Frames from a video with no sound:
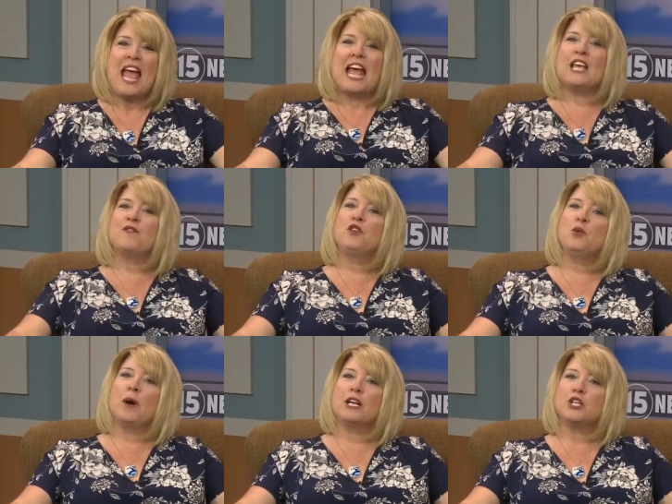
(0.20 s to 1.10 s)
Hey, if you
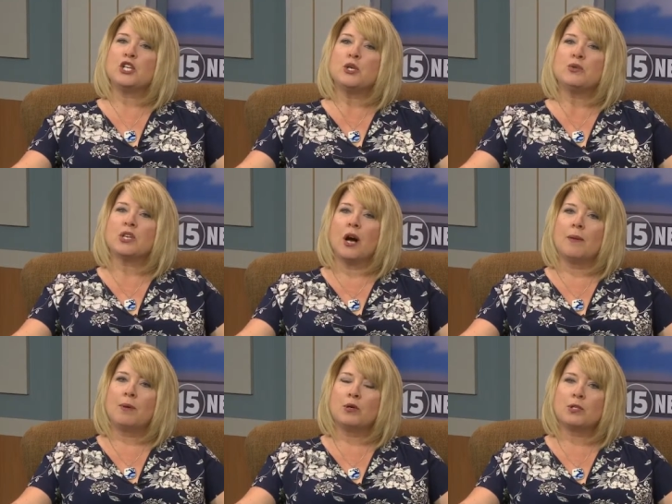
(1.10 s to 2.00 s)
wanted to use
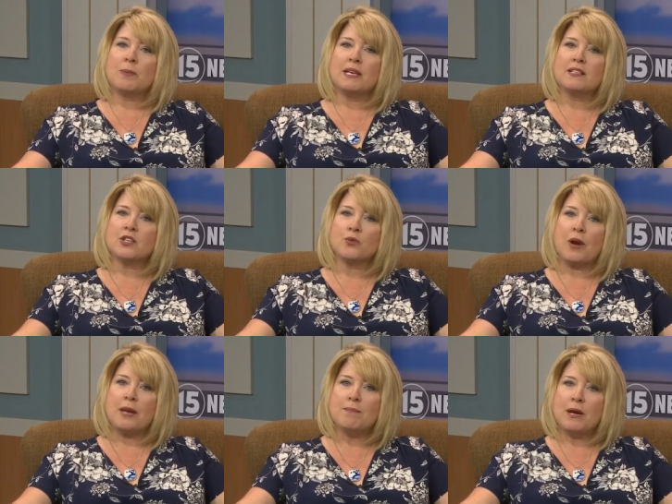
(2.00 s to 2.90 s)
compost bins and
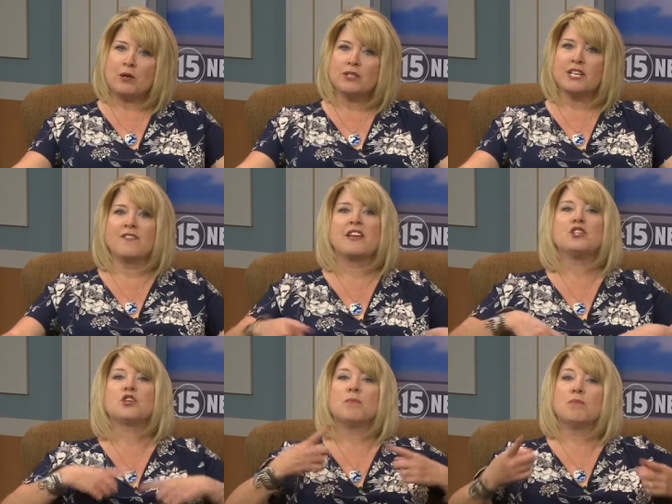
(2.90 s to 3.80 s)
rain barrels, an event
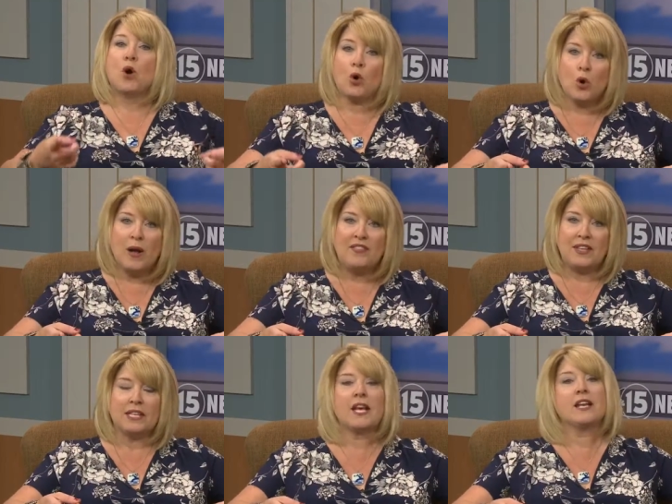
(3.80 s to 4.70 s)
tomorrow at the
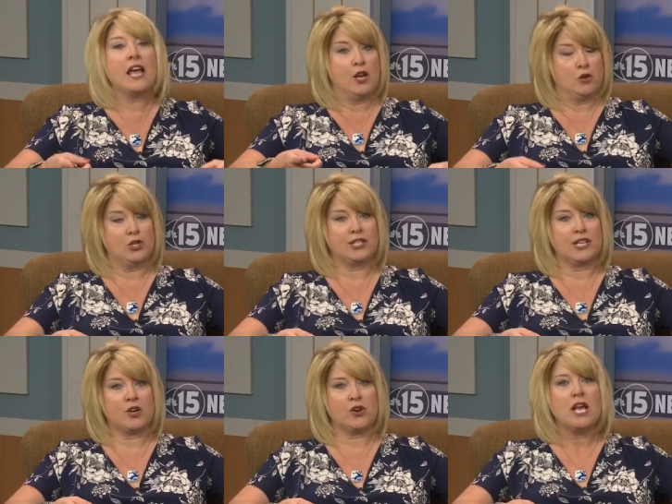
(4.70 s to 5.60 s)
Alliant Energy
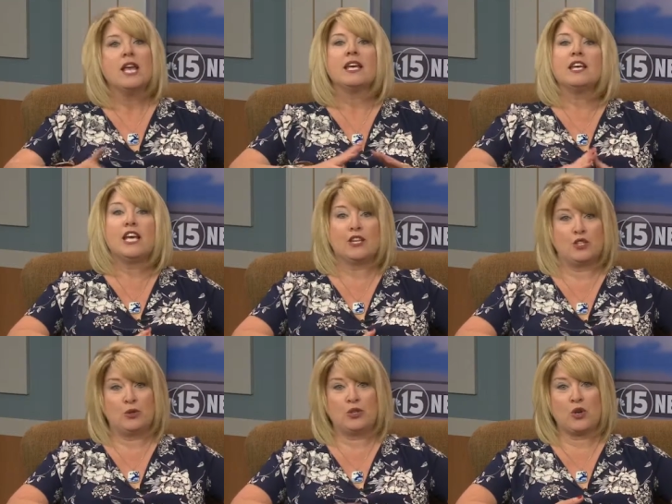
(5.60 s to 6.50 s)
Center can get
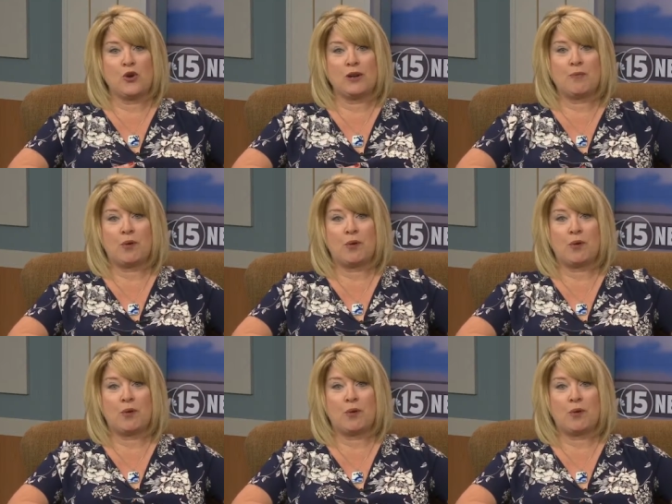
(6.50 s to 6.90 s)
you started.